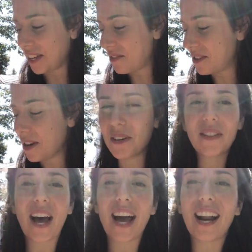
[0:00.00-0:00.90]
you know
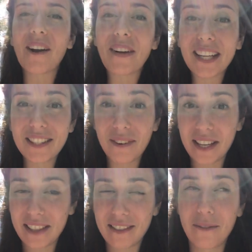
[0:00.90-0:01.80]
that I waited to
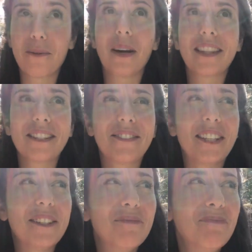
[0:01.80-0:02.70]
write this
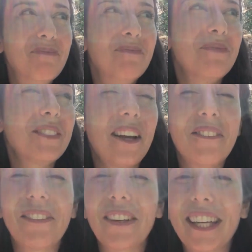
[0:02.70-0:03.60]
video. I
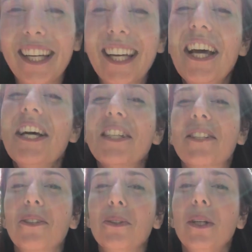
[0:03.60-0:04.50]
waited
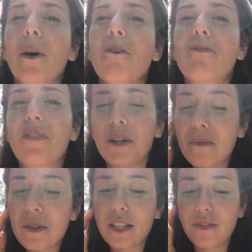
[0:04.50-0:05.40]
to
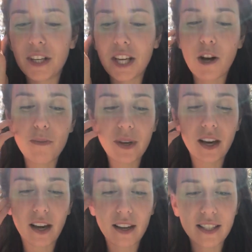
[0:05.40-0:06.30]
film this video
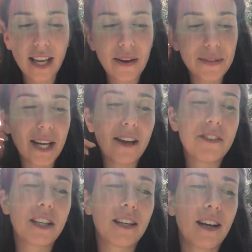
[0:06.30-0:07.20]
because I was
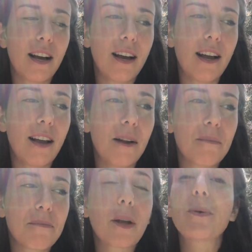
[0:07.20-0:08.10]

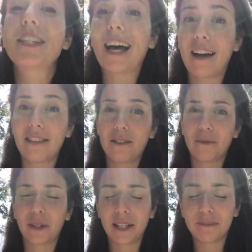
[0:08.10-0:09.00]
sad this
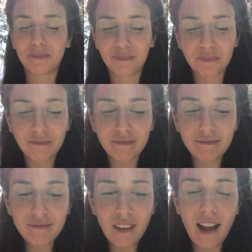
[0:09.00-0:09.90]
morning,
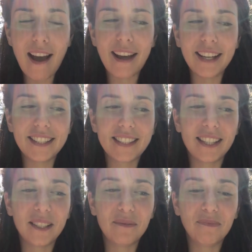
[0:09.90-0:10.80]
and
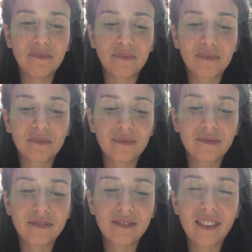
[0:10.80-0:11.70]

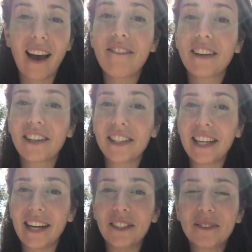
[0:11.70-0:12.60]
I
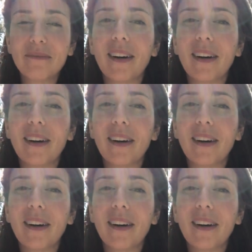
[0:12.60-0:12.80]
figured out